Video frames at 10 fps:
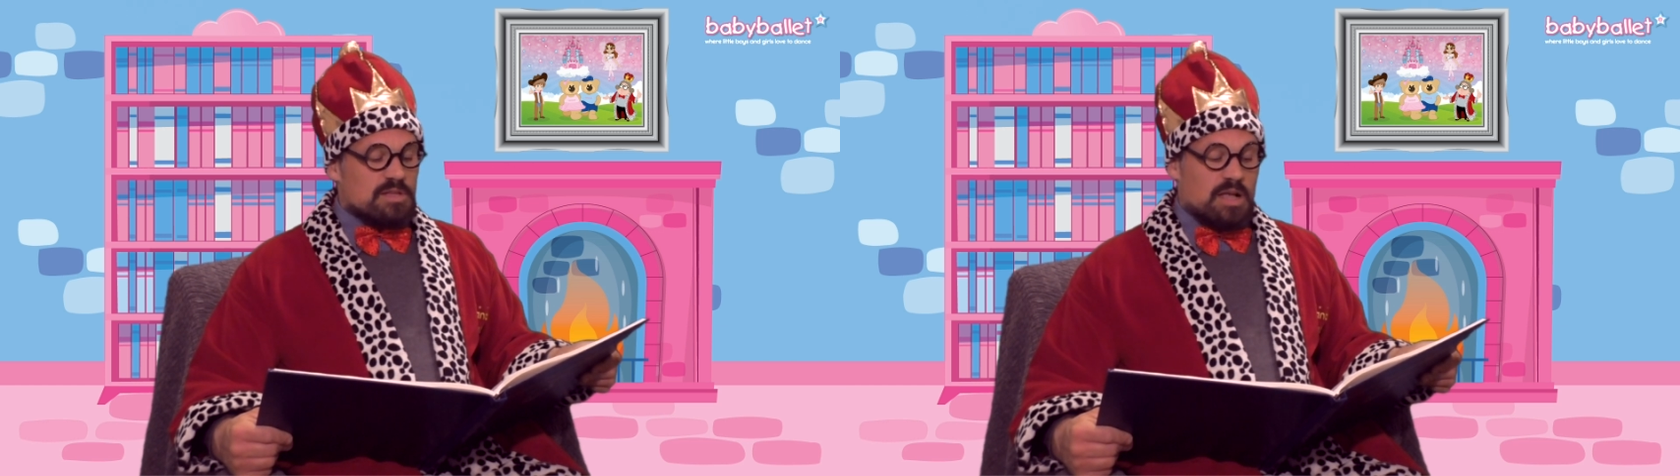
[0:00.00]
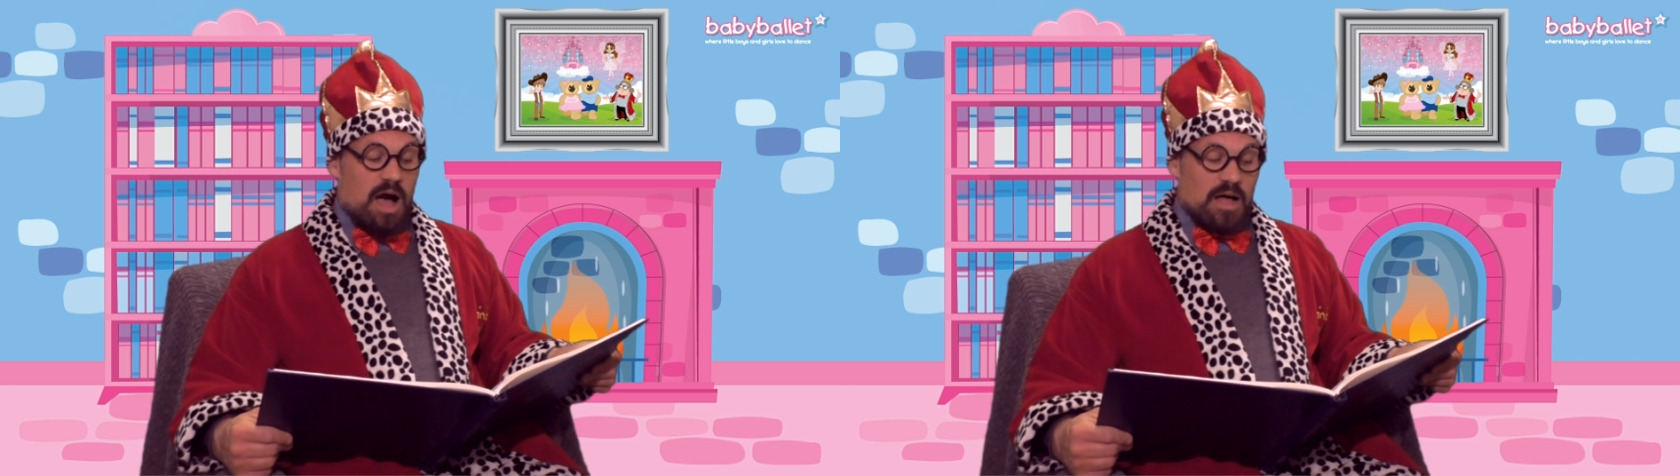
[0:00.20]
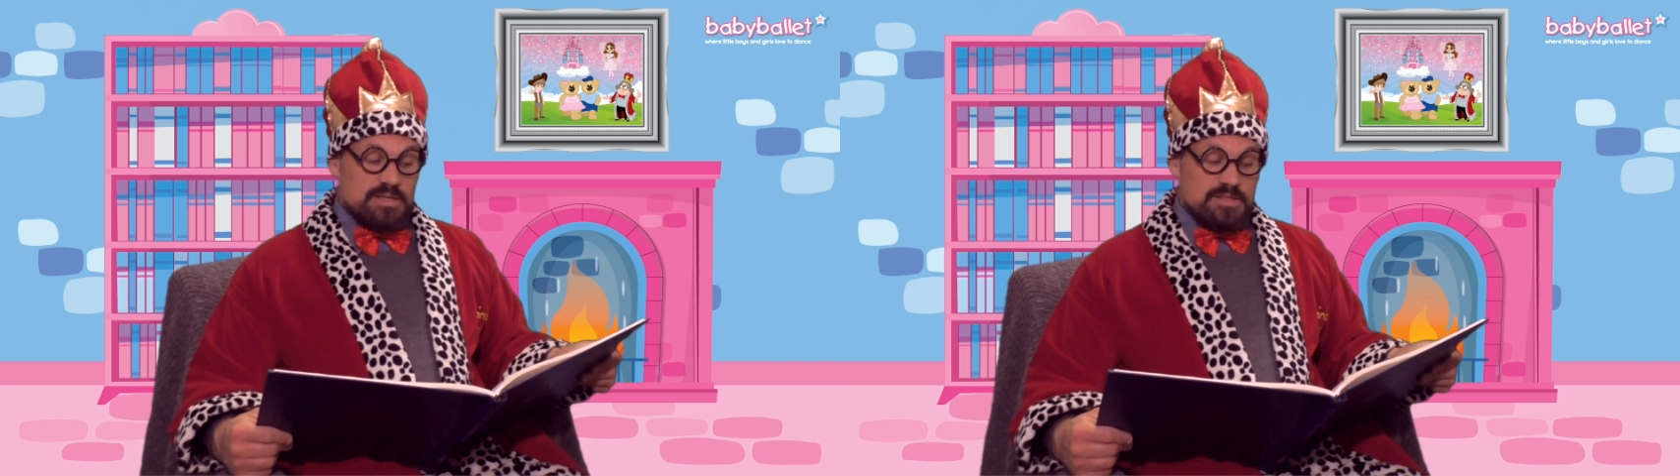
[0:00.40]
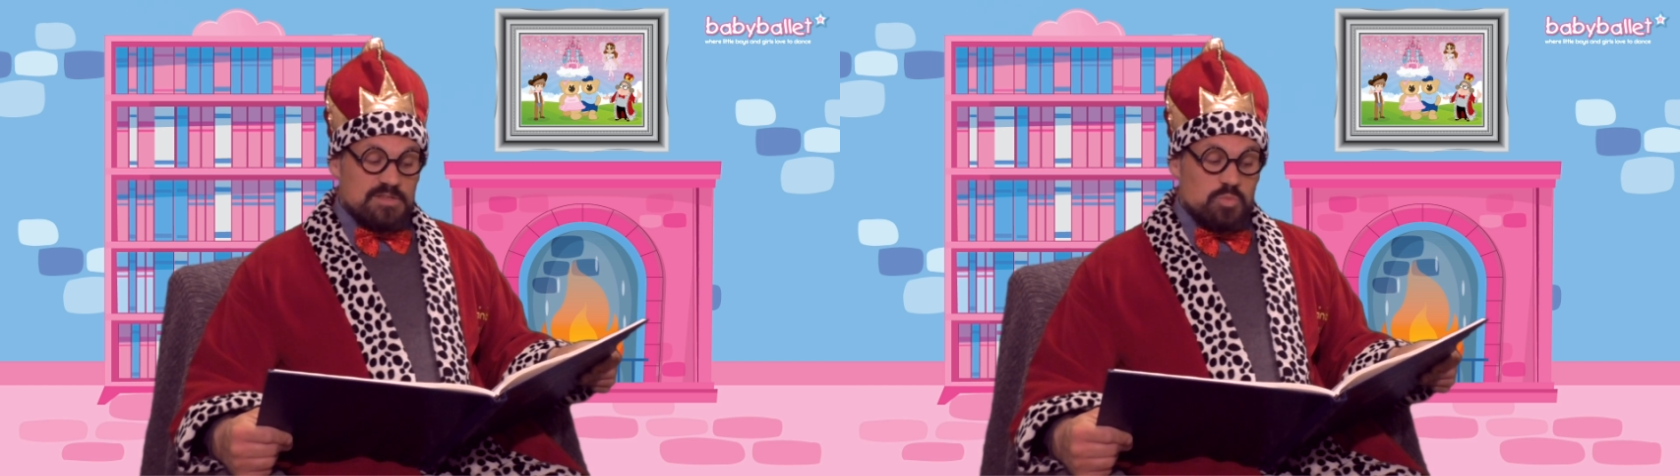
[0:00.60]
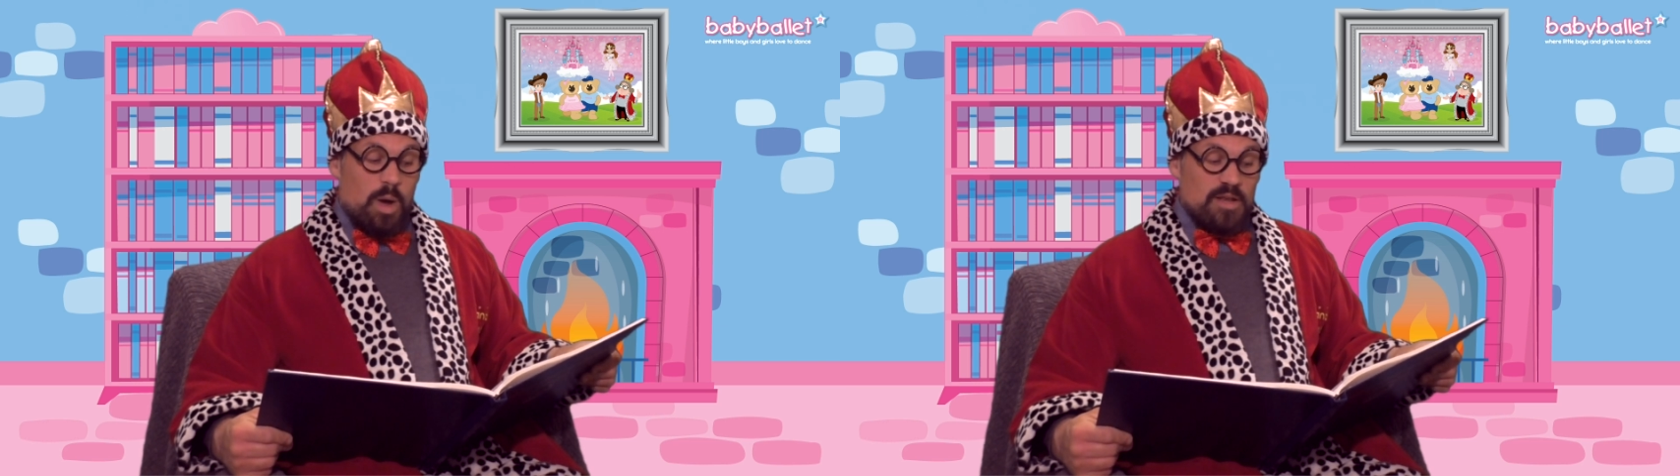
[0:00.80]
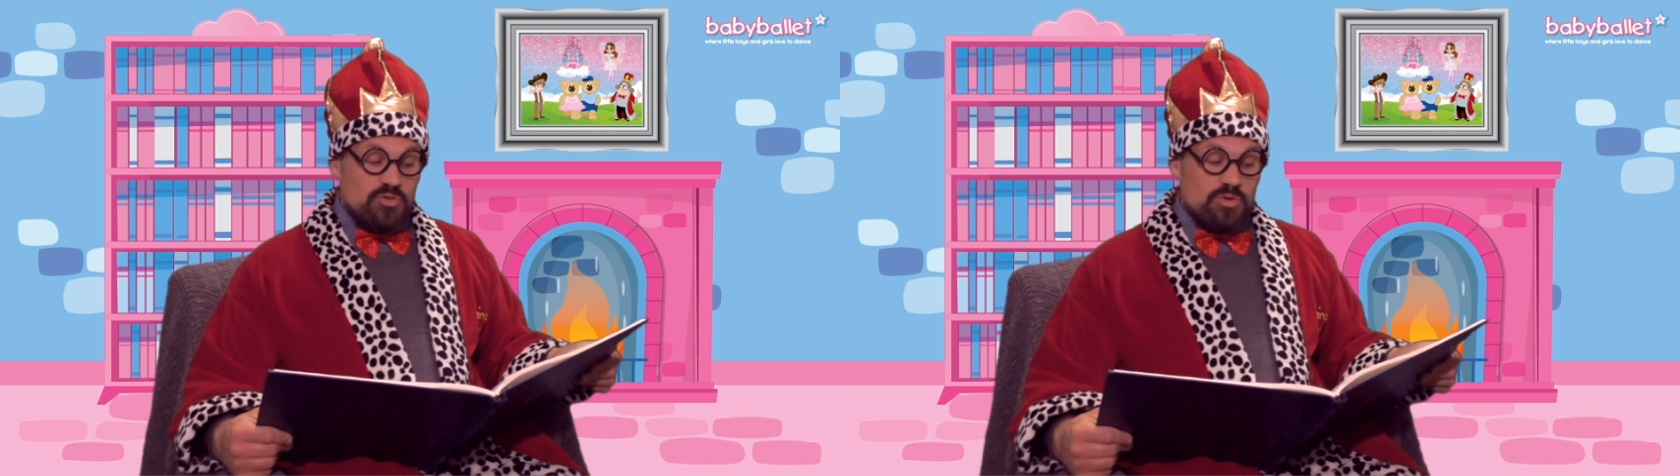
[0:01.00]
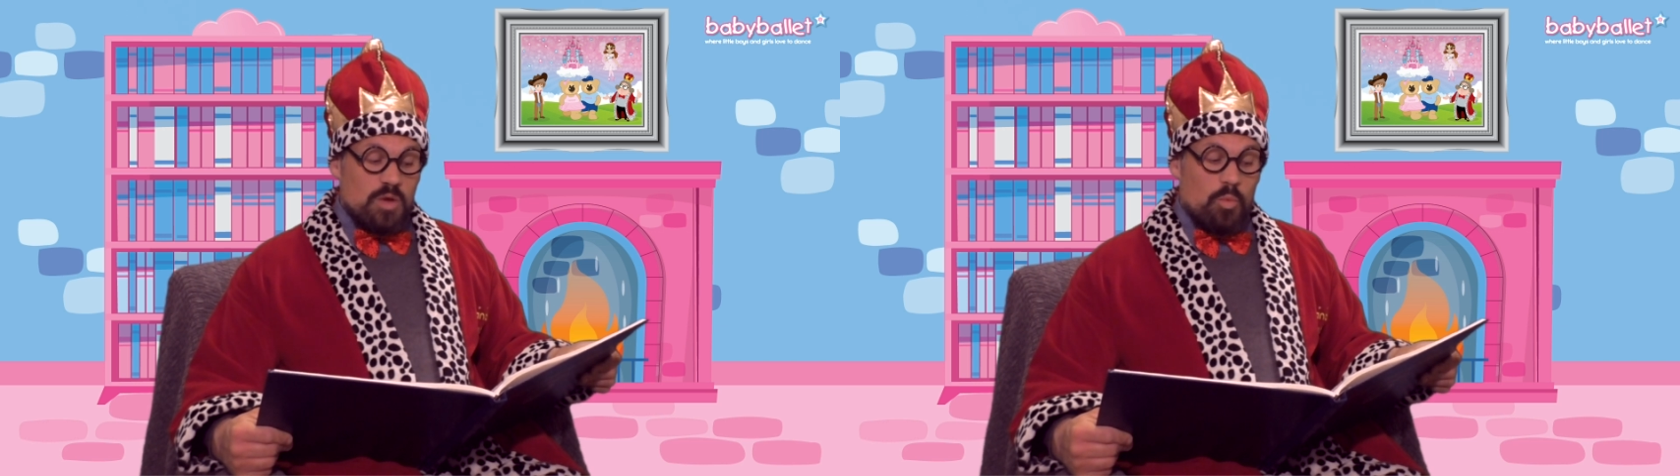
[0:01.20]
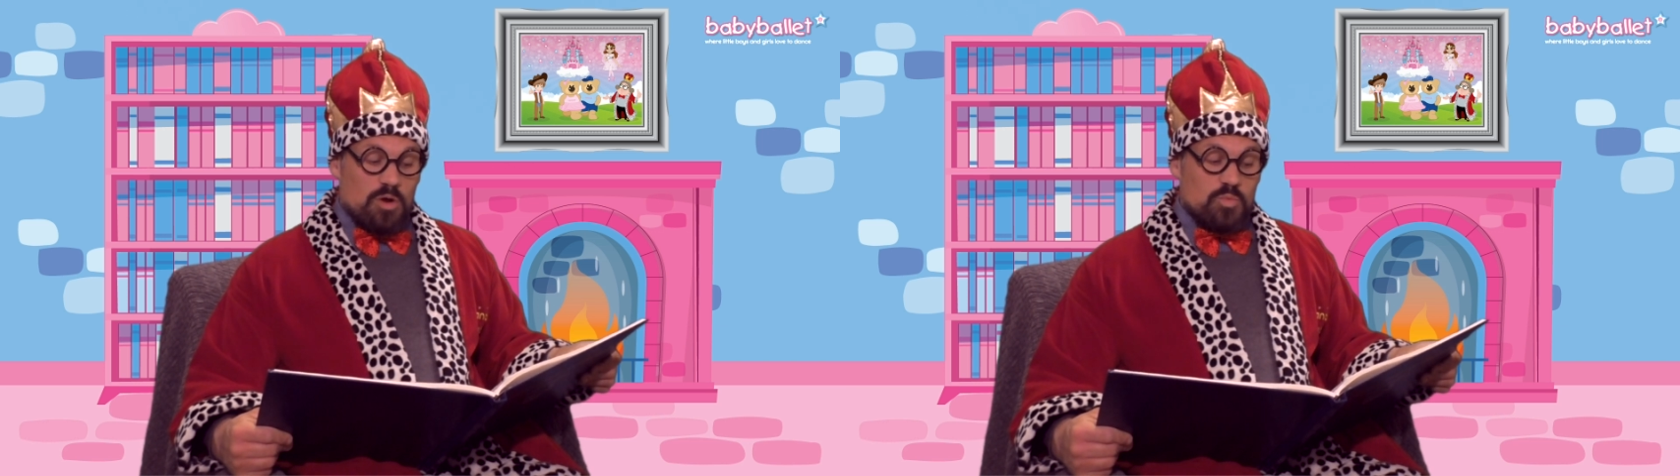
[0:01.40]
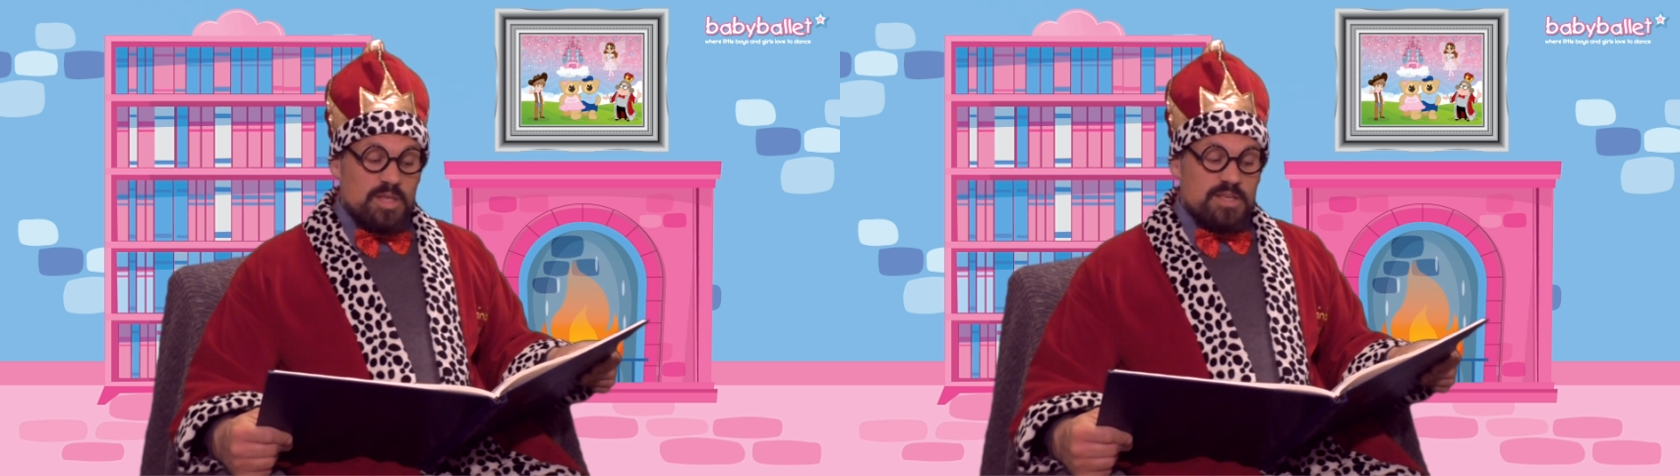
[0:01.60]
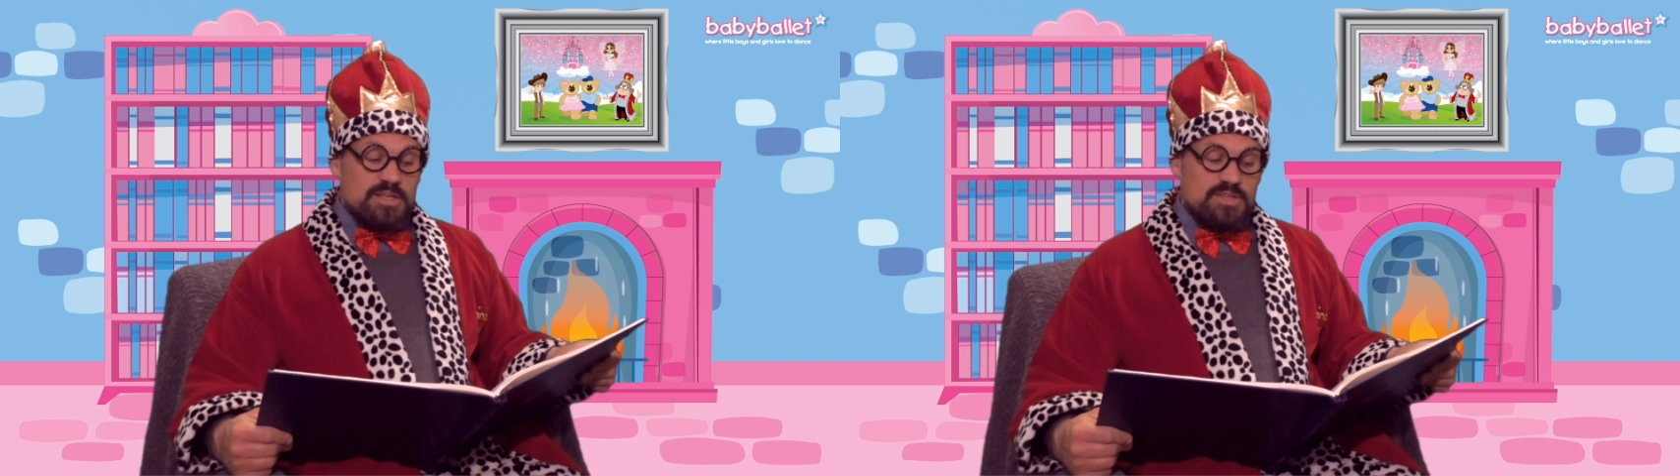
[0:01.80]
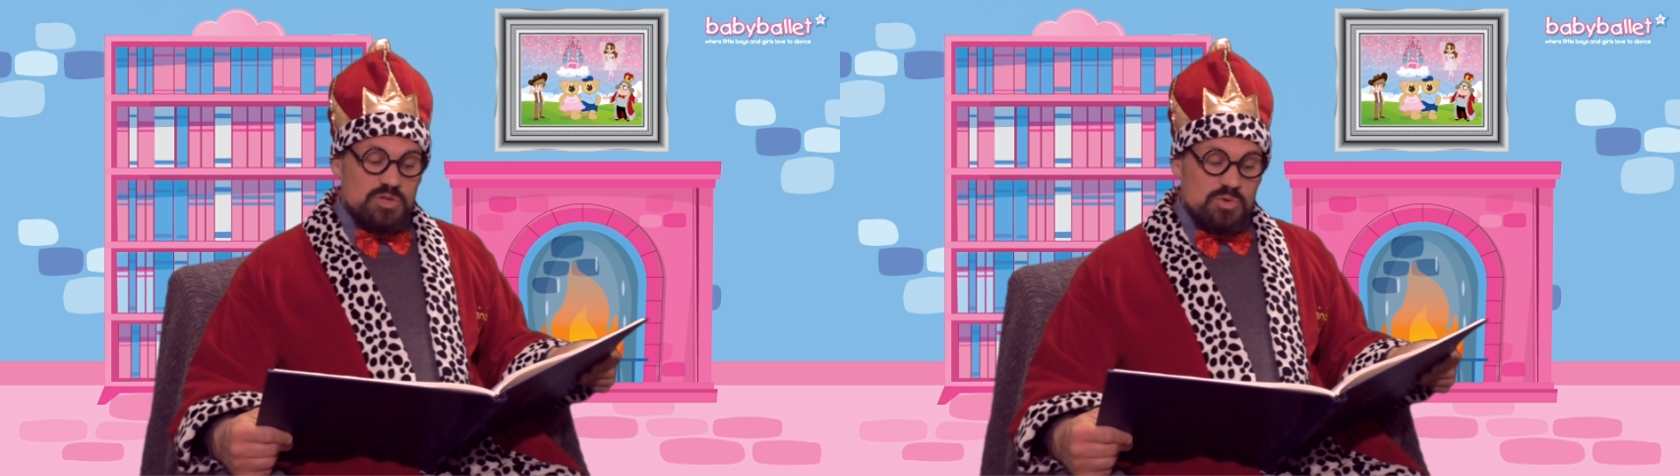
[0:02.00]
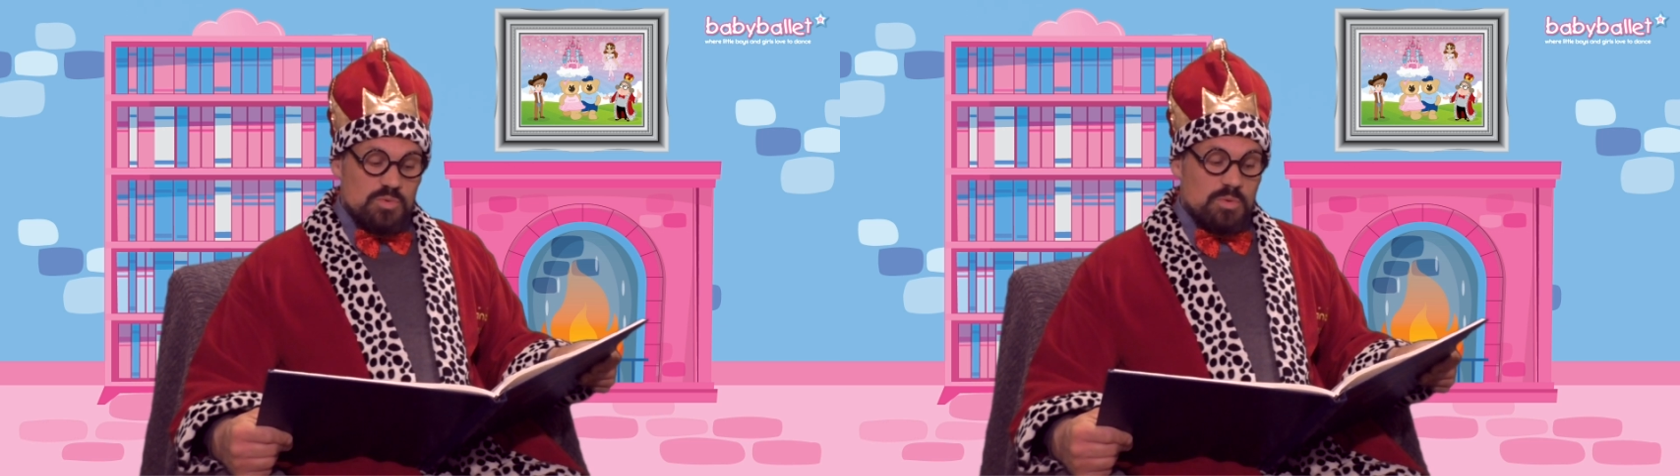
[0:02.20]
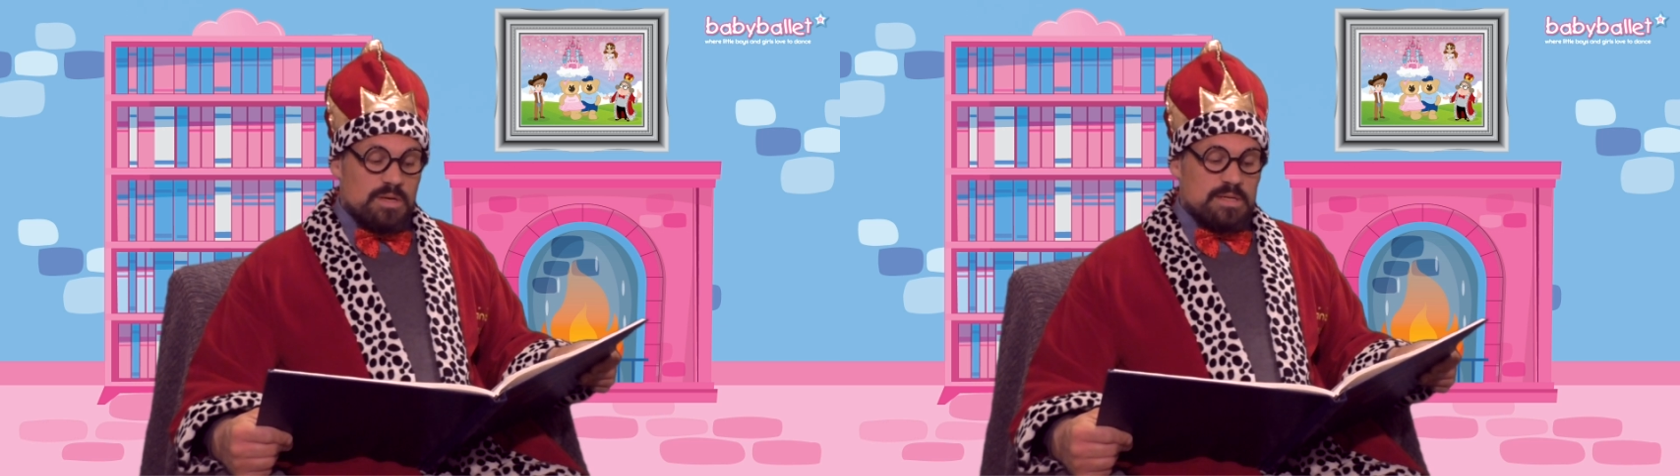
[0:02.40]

gardens wondering what we could do.